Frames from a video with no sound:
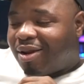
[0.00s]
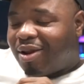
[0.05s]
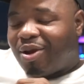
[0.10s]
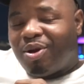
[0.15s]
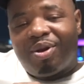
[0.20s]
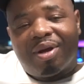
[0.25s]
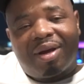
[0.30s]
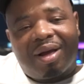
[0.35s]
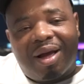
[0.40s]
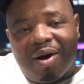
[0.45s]
They
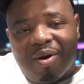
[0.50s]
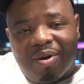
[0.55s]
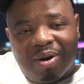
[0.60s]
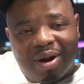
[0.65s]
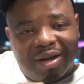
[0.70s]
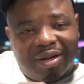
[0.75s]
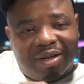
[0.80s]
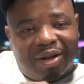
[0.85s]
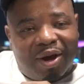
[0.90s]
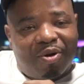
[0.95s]
used to call
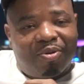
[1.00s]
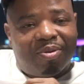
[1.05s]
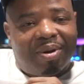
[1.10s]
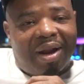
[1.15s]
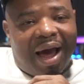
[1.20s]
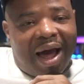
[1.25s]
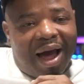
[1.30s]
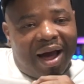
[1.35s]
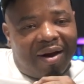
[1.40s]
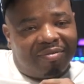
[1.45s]
us dirt
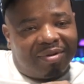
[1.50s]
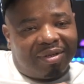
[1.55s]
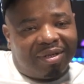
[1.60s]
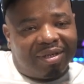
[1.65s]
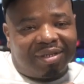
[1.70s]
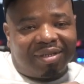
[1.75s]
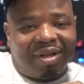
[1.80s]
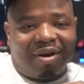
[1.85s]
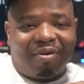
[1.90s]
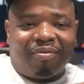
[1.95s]
divers and
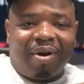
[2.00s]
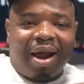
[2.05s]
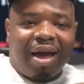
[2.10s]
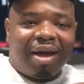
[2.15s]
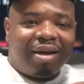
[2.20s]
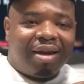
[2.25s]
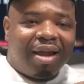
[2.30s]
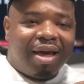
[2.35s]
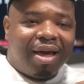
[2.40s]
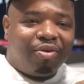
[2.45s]
stuff
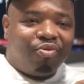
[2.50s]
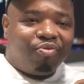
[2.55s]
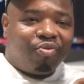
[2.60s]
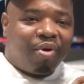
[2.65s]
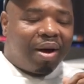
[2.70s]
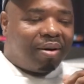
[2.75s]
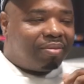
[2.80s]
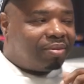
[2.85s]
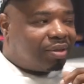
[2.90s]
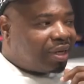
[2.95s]
like that. You know
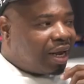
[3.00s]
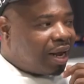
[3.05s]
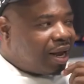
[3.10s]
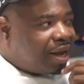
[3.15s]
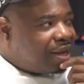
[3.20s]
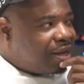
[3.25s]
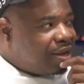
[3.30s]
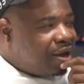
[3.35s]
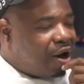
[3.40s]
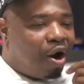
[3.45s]
what I'm
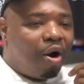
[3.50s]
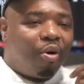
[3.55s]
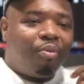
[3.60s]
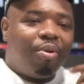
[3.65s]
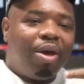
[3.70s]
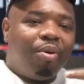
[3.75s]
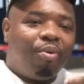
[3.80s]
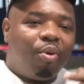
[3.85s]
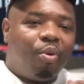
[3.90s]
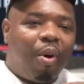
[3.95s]
saying? He
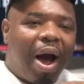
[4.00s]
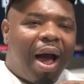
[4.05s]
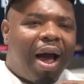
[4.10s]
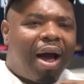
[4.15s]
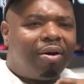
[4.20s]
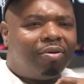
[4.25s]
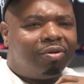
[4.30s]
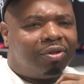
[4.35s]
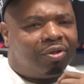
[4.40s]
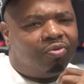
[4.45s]
always was
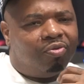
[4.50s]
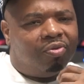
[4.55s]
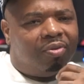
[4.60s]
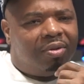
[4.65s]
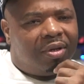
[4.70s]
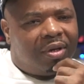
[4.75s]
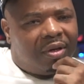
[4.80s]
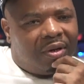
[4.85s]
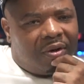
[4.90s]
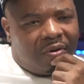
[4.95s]
wild too.
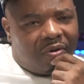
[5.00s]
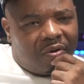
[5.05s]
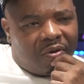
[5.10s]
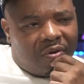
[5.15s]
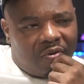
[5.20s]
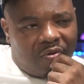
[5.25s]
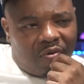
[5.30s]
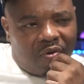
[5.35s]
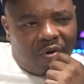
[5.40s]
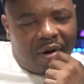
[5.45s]

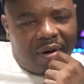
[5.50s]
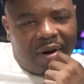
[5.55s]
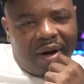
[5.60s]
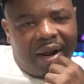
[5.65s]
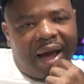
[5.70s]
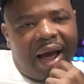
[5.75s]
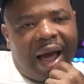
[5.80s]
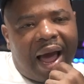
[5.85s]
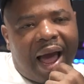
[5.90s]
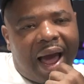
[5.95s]
You know, a
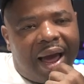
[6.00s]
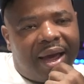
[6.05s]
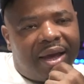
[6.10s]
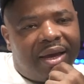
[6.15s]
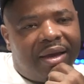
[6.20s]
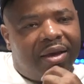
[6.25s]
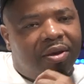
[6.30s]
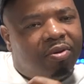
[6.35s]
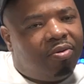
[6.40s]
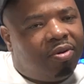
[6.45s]
little out
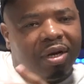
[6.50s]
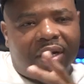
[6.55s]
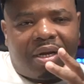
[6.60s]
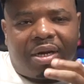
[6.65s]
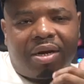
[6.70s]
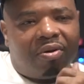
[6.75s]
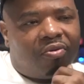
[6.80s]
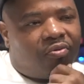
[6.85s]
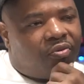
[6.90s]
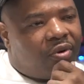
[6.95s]
here, you just
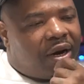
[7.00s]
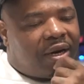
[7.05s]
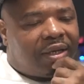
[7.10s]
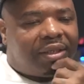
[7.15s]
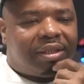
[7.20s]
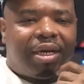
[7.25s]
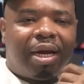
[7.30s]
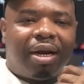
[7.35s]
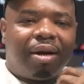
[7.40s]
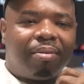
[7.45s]
couldn't really
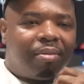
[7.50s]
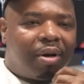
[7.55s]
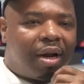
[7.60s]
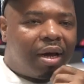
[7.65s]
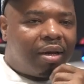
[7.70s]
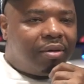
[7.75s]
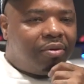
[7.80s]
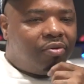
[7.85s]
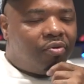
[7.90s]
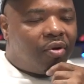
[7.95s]
tell him
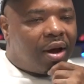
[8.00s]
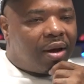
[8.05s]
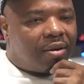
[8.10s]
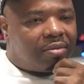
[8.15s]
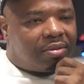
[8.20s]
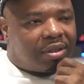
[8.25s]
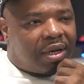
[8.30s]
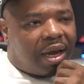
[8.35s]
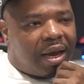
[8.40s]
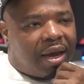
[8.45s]
nothing. You know what
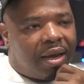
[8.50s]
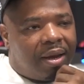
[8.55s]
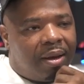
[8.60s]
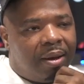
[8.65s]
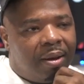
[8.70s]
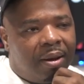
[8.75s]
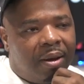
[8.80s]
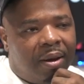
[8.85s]
I'm saying?